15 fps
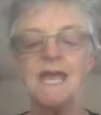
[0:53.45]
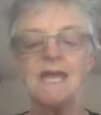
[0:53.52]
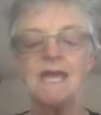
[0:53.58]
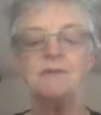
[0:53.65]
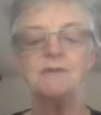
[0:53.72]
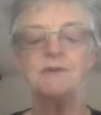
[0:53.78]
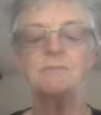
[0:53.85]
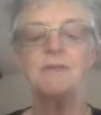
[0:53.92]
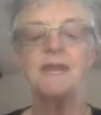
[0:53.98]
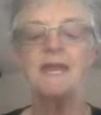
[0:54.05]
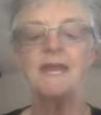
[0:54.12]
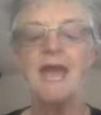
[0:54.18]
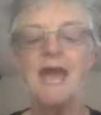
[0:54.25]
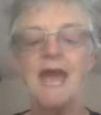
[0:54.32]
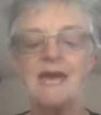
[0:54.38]
and you have
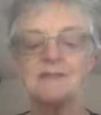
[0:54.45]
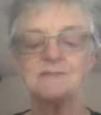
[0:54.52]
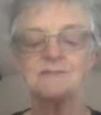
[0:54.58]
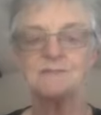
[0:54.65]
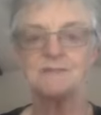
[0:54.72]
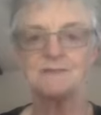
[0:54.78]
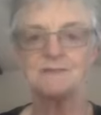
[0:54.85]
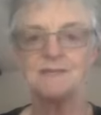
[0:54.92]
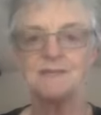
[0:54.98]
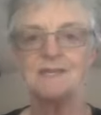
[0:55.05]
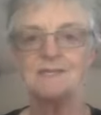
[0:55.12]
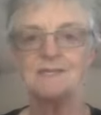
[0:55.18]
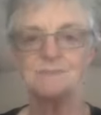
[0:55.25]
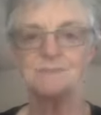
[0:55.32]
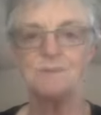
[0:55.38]
many hats
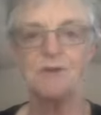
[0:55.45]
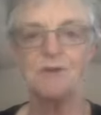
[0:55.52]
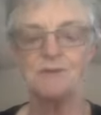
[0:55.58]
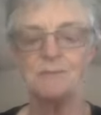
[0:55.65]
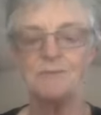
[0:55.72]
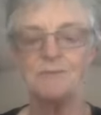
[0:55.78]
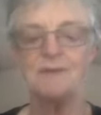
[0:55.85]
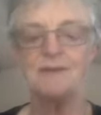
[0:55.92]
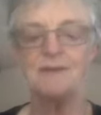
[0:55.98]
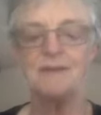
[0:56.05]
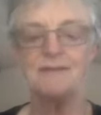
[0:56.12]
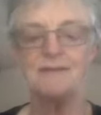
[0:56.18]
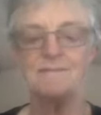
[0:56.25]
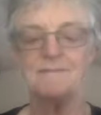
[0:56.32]
in a small community.